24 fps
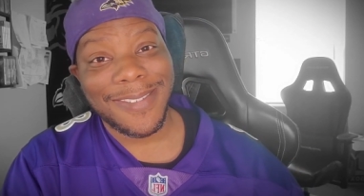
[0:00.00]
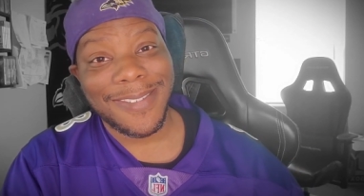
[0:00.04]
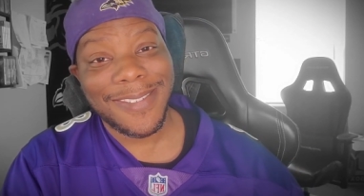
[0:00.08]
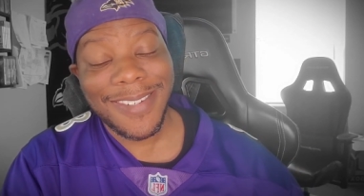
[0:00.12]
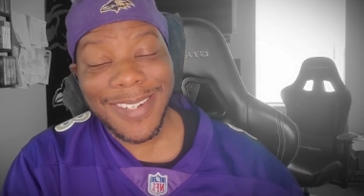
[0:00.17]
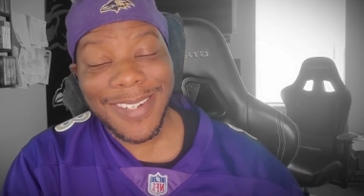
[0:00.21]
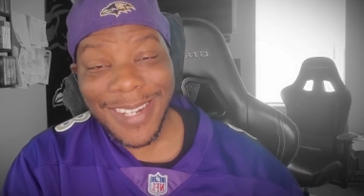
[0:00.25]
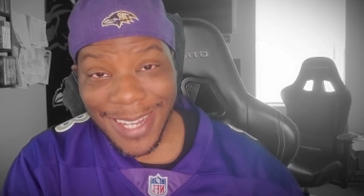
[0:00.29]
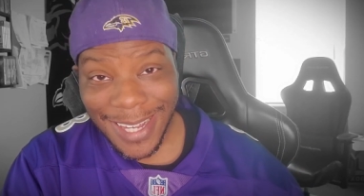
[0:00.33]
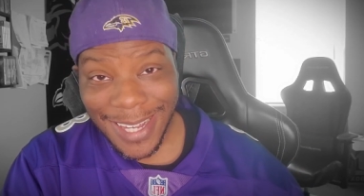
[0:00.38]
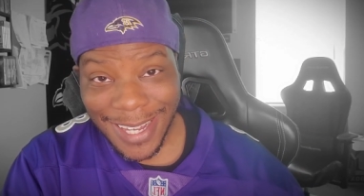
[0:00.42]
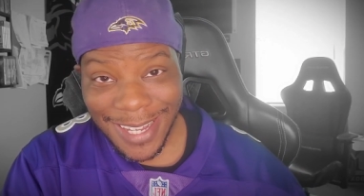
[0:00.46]

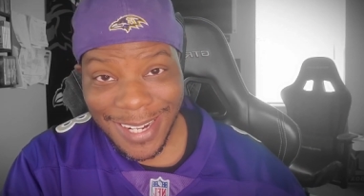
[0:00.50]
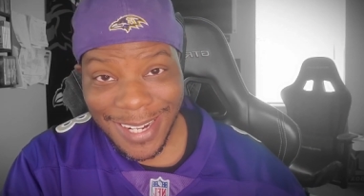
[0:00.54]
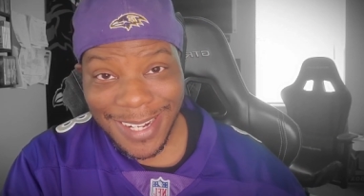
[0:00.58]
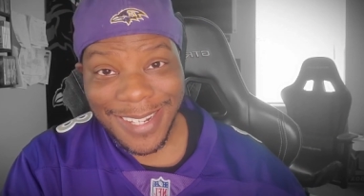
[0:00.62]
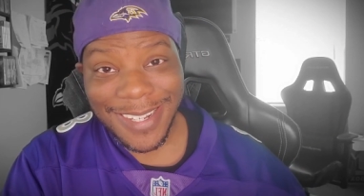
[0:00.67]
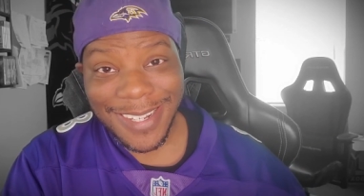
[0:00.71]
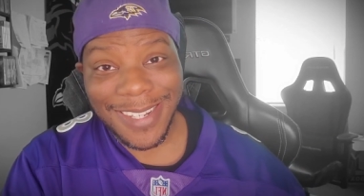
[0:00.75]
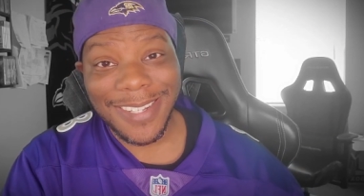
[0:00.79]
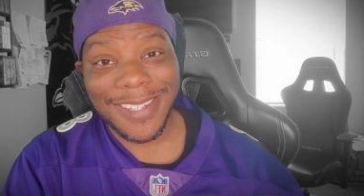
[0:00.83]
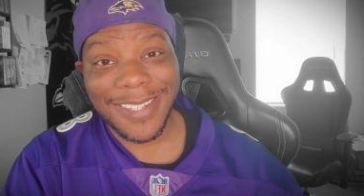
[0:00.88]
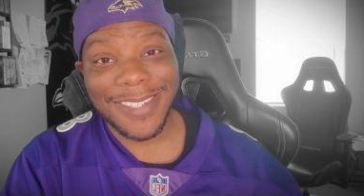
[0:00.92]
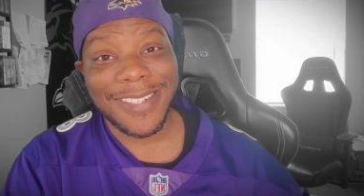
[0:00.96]
That
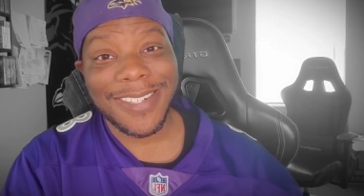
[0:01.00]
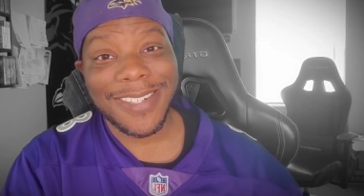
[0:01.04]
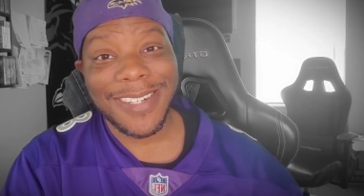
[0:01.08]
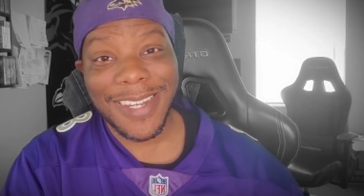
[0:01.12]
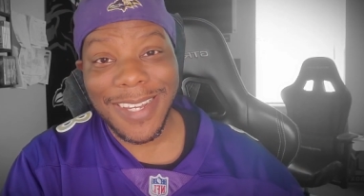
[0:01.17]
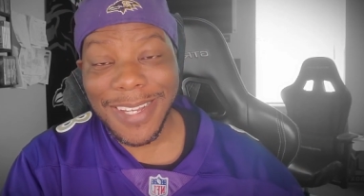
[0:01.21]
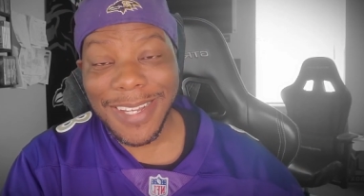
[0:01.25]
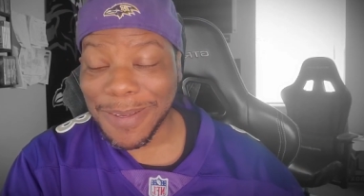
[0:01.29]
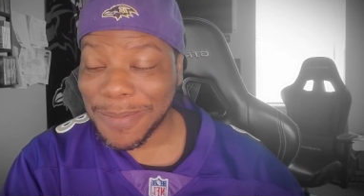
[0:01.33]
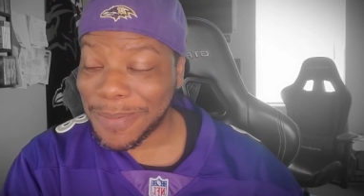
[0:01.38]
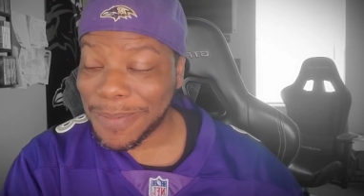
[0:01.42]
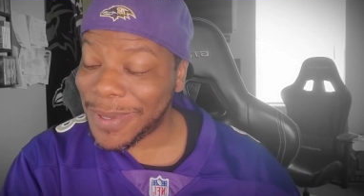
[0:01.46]
is
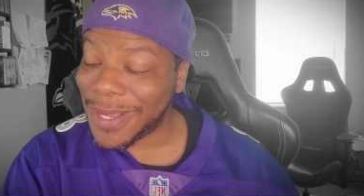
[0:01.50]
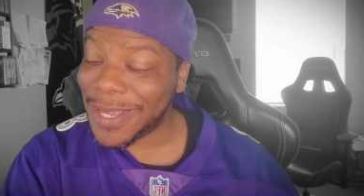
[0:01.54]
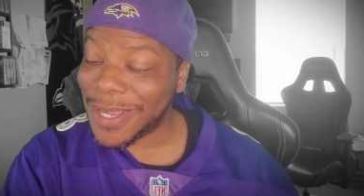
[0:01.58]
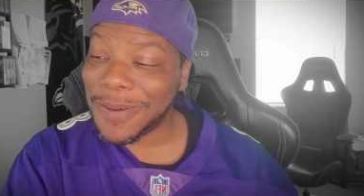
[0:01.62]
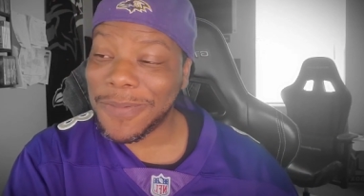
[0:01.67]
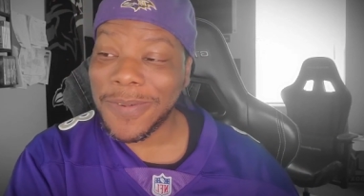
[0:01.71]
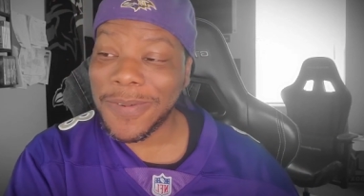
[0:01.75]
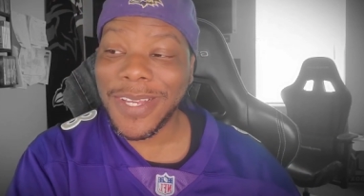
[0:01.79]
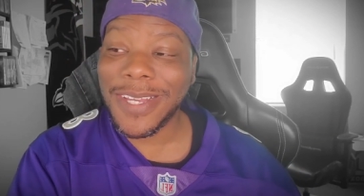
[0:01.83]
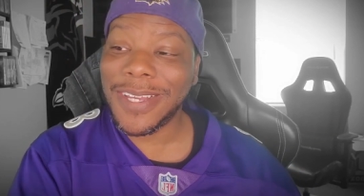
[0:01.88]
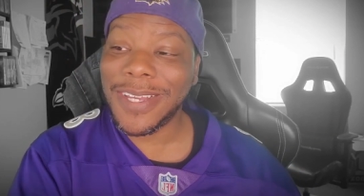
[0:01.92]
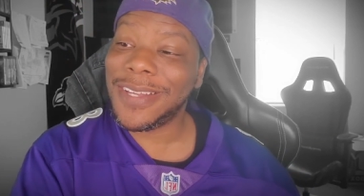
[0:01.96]
man, man.
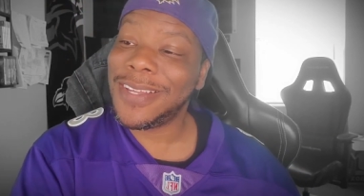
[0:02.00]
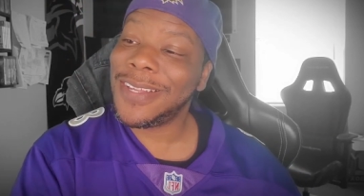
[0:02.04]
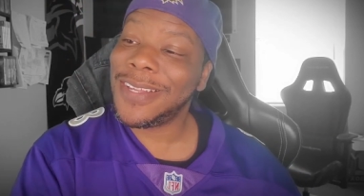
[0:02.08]
We